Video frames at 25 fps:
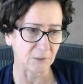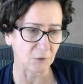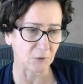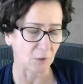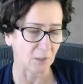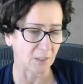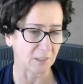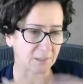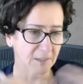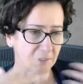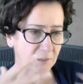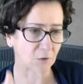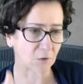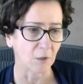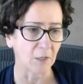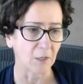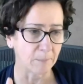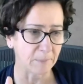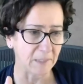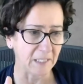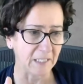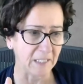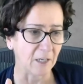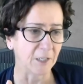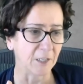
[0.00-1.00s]
So this is going to
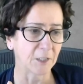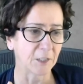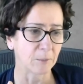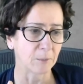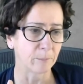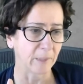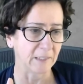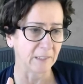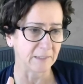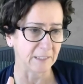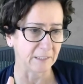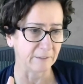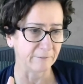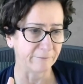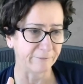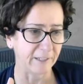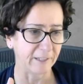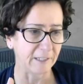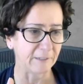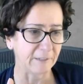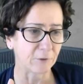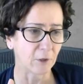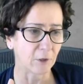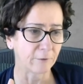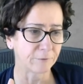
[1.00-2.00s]
be an argument in
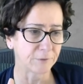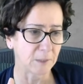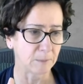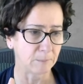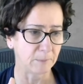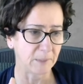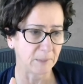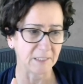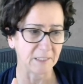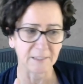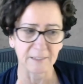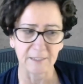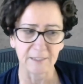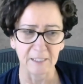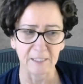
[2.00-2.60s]
favor of CBDC.